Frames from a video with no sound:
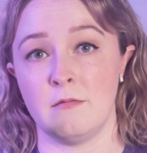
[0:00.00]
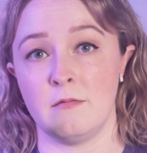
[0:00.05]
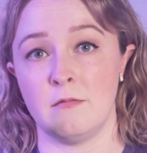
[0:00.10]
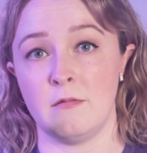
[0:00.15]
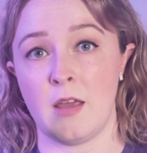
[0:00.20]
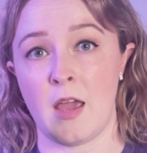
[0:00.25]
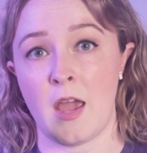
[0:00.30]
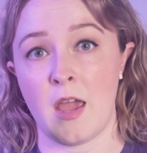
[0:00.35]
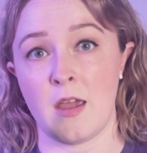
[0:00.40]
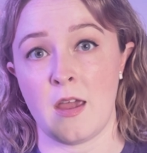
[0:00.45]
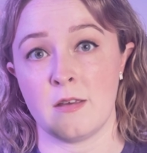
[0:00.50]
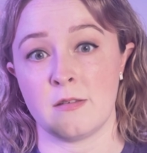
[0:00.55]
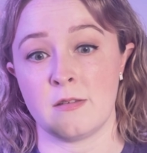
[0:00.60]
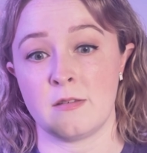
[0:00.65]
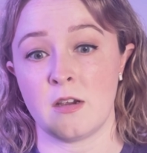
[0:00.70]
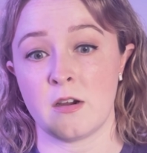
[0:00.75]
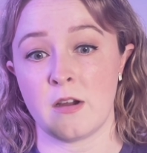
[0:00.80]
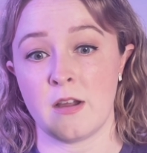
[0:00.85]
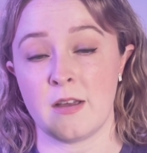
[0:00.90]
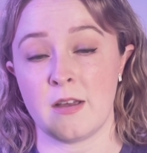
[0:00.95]
a
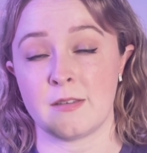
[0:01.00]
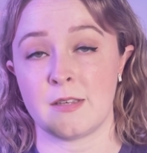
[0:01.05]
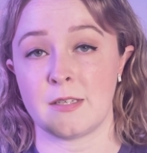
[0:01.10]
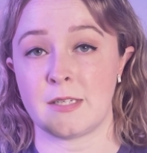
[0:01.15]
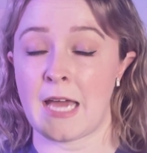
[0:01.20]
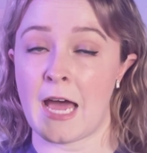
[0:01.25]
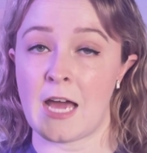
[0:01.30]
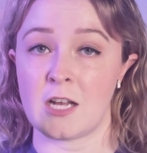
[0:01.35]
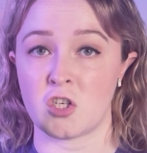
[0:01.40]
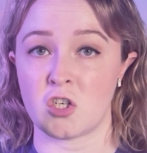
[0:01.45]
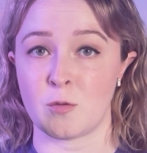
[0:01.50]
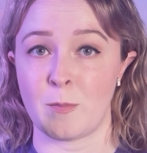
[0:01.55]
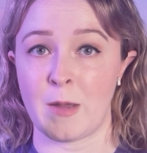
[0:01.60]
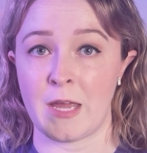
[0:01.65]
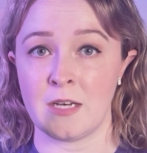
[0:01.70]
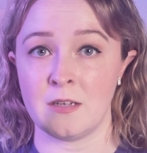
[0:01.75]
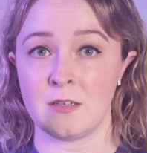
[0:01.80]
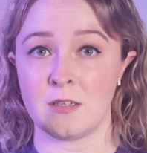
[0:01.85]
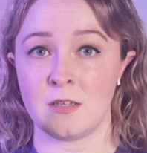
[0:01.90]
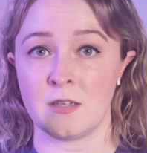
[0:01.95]
serious
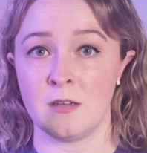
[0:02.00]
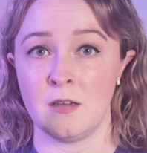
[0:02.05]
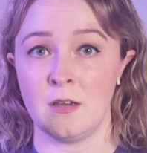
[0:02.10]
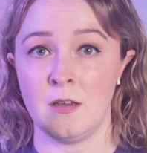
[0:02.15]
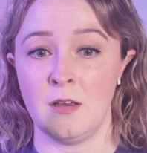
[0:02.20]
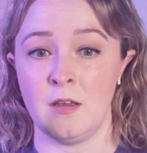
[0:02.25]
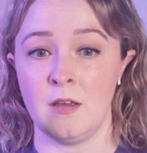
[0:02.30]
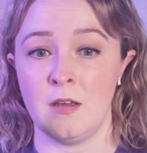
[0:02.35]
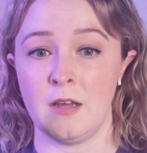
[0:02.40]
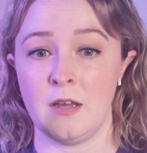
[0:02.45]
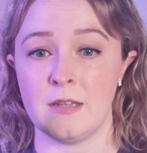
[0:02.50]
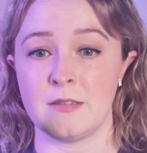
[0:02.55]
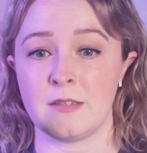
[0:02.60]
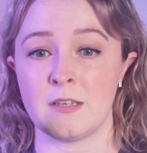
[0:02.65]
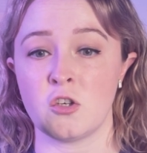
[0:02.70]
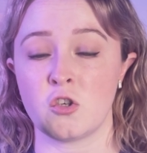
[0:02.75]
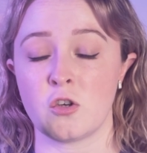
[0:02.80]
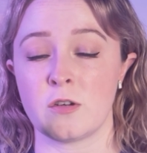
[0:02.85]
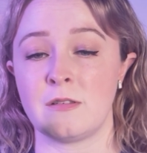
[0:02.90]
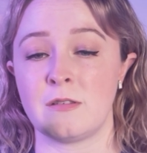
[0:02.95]
attachment. It's
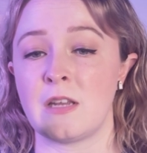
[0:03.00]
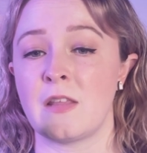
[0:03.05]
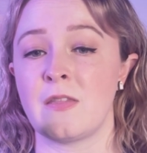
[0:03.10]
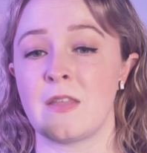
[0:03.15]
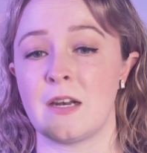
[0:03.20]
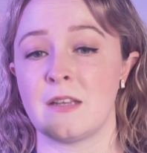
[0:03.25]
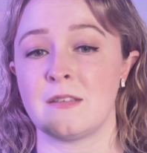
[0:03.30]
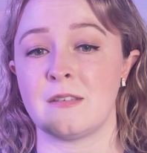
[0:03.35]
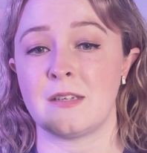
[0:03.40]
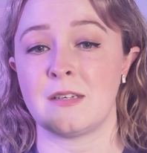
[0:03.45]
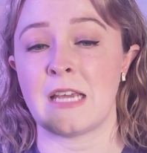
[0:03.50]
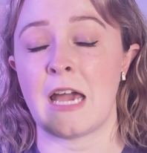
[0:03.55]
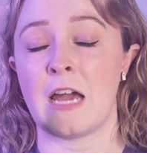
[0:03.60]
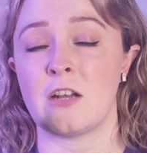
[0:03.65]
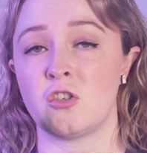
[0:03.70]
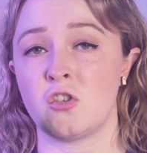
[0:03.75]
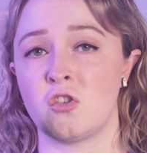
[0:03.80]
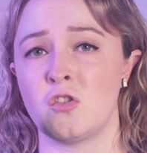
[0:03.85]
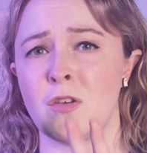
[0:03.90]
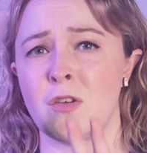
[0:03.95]
interesting that it's
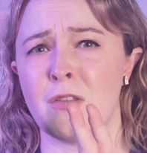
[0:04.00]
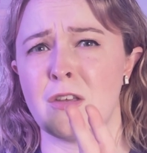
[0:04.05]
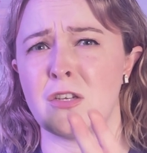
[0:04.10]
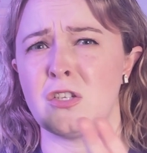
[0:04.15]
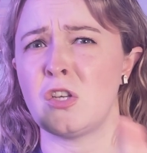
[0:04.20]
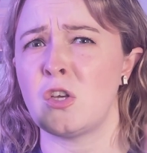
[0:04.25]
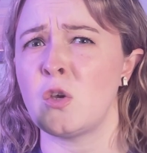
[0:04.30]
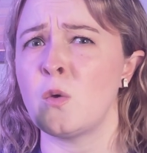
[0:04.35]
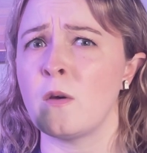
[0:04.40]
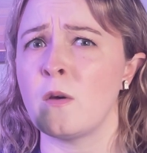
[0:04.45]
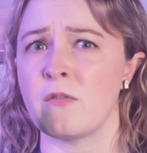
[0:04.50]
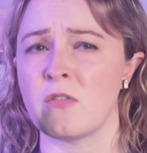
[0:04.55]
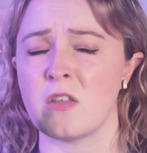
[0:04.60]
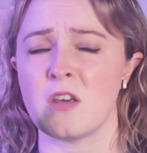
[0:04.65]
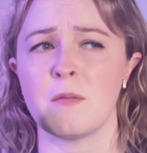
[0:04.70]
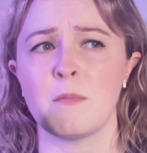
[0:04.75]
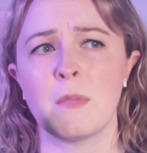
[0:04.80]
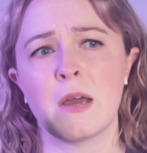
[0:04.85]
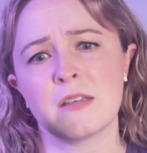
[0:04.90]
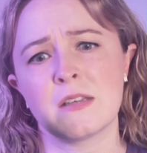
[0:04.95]
attached to the two of
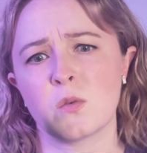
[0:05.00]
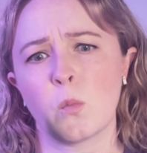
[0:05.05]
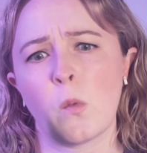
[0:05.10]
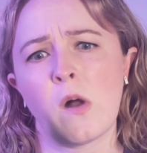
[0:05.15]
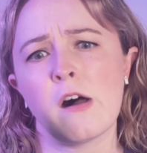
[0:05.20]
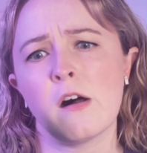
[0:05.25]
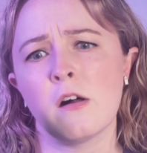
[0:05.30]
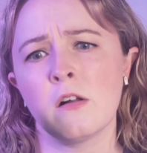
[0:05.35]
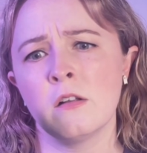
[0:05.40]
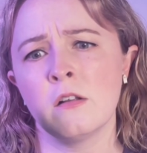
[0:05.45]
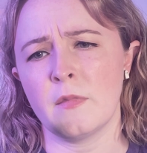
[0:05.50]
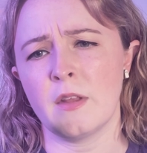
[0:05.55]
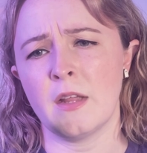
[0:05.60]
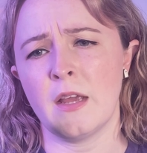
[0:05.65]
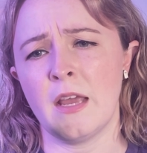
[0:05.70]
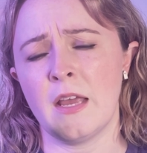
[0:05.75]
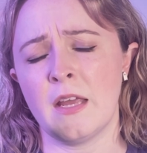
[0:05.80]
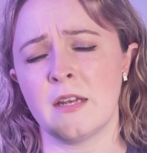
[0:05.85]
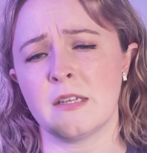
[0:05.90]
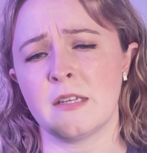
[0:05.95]
them as well.
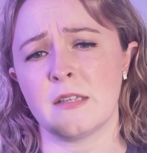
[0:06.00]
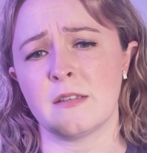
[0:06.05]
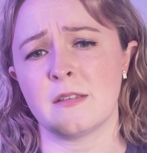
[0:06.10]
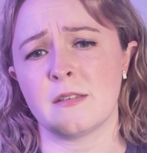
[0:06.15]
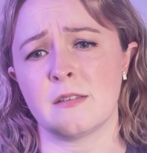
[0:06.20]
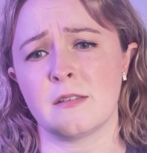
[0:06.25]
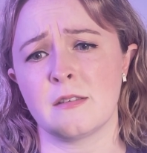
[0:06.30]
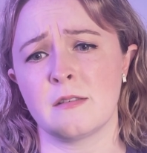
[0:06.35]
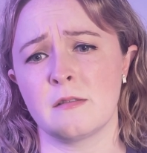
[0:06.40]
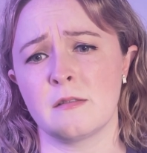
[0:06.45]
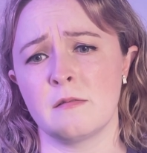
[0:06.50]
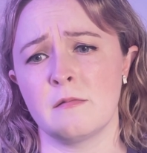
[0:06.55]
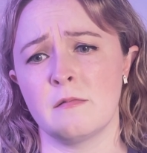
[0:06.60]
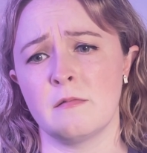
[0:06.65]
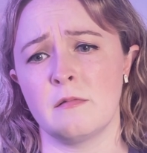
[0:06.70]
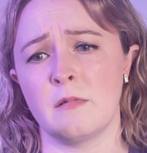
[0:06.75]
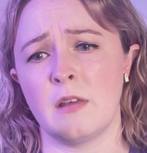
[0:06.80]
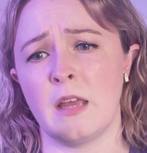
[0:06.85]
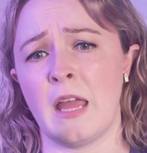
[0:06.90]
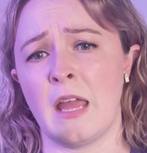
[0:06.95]
And it's,
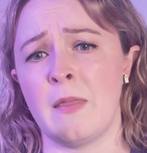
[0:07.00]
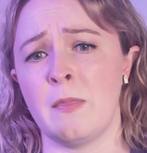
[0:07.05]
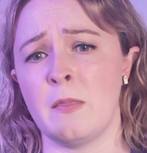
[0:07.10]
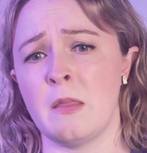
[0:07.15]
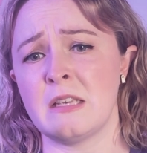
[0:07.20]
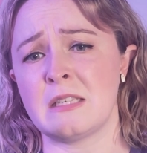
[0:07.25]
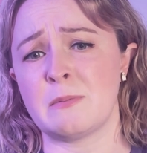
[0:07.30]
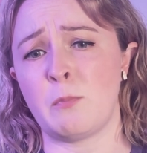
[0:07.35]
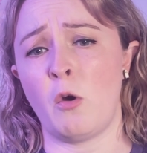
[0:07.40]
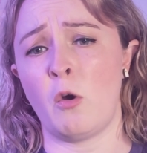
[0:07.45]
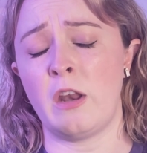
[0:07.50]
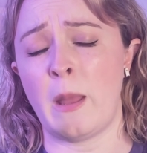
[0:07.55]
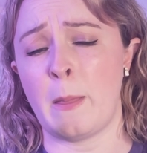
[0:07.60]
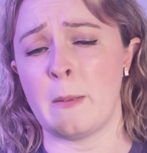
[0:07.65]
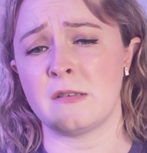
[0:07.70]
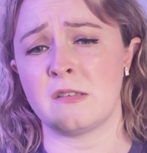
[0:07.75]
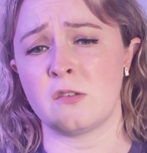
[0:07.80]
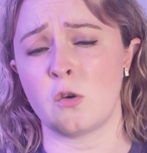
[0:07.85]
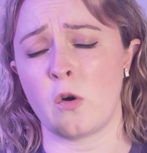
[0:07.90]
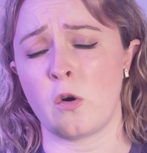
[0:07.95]
in this point in
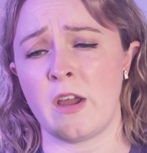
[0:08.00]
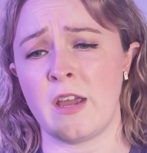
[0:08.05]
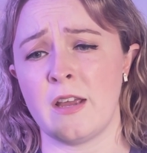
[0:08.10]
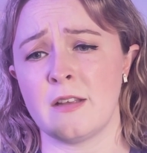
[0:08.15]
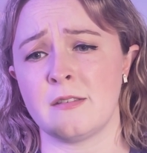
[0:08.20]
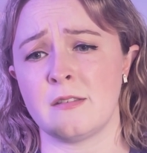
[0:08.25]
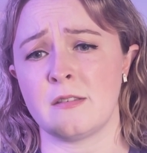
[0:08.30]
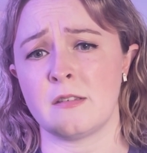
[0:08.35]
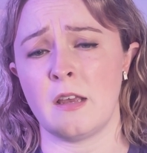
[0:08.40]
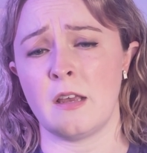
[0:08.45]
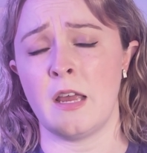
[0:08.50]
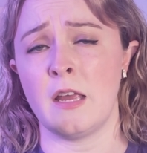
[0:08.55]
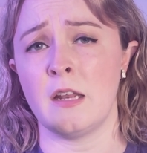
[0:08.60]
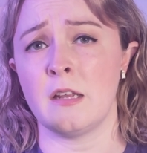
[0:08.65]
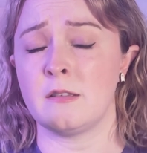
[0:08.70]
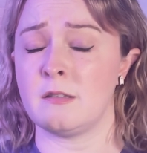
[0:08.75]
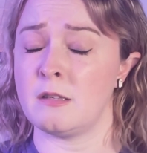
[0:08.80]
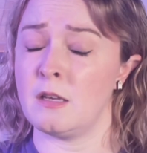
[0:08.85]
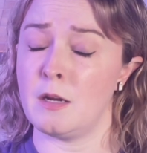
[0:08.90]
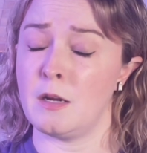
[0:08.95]
the story, it's
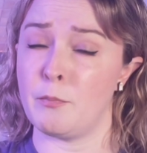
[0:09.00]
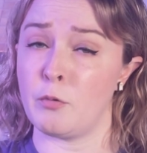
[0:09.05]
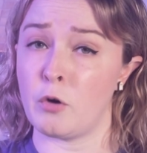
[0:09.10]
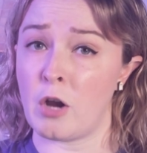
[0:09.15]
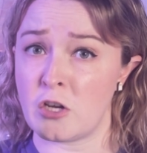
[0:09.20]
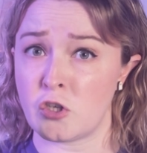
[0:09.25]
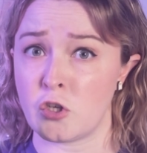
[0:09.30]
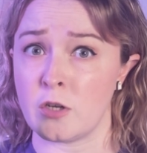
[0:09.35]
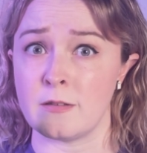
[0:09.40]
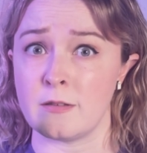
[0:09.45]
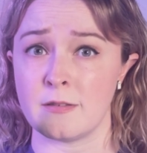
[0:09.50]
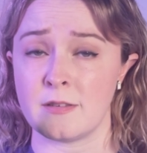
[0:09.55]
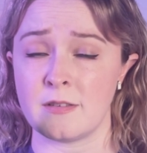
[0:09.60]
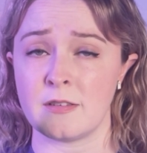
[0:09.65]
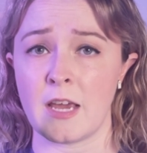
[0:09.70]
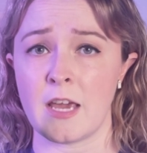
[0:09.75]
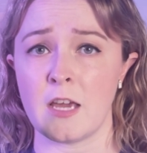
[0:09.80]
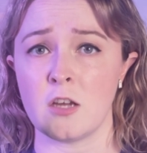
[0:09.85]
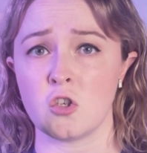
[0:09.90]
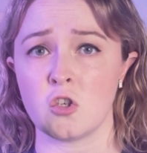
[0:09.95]
an oppression
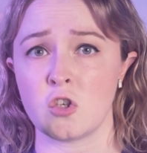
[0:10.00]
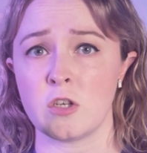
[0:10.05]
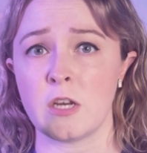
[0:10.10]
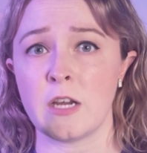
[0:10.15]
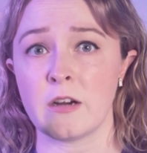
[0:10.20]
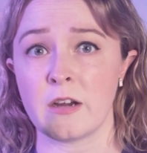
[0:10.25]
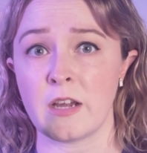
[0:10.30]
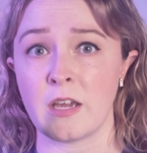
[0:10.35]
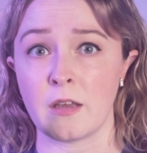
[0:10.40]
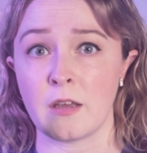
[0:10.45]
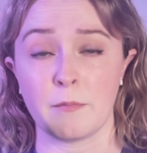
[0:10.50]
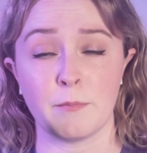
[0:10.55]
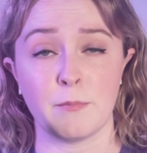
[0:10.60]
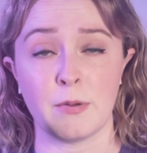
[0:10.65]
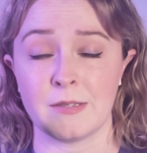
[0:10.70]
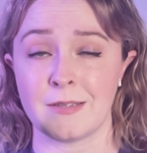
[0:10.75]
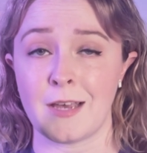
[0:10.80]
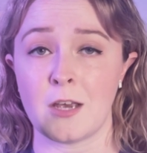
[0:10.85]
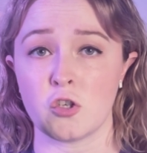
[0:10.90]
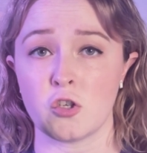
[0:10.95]
stage nearing
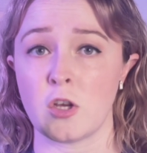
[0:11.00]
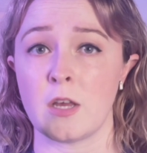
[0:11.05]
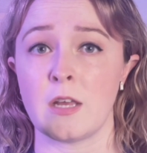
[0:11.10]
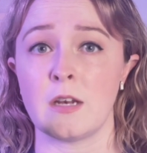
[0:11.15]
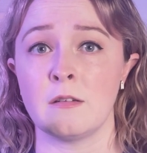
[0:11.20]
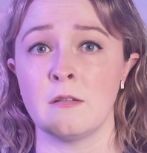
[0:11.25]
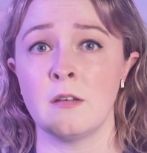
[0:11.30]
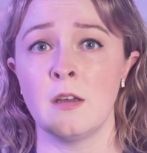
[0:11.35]
possession.